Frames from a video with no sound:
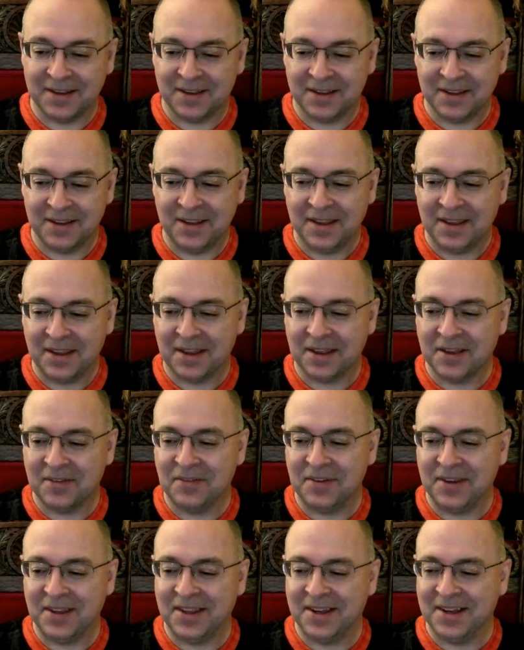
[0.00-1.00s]
I mean,
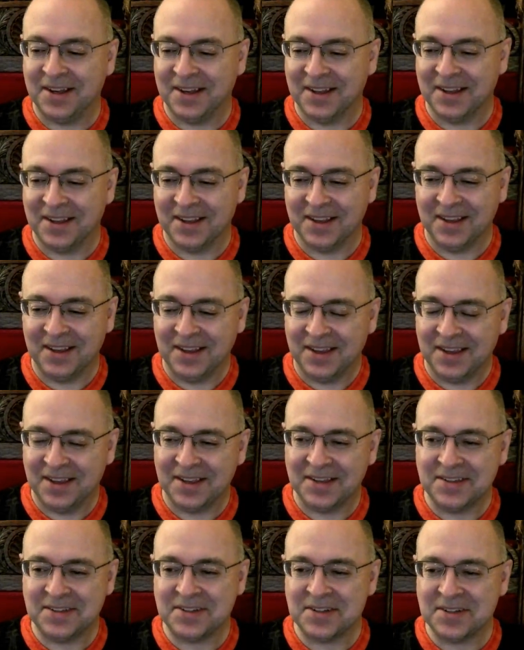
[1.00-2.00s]
it's
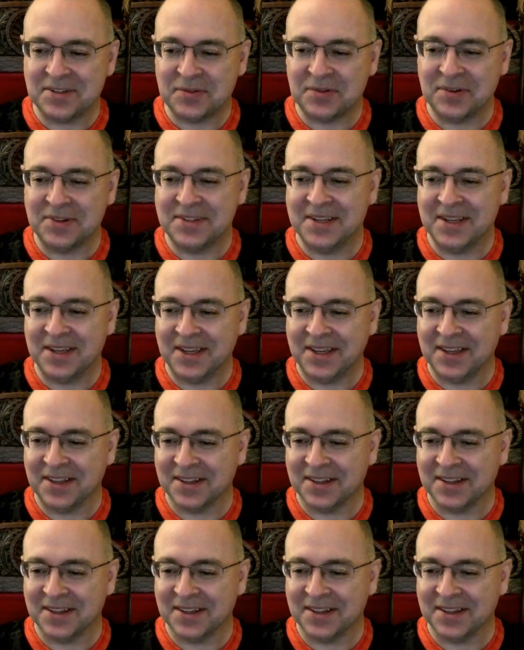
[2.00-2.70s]
just ridiculous.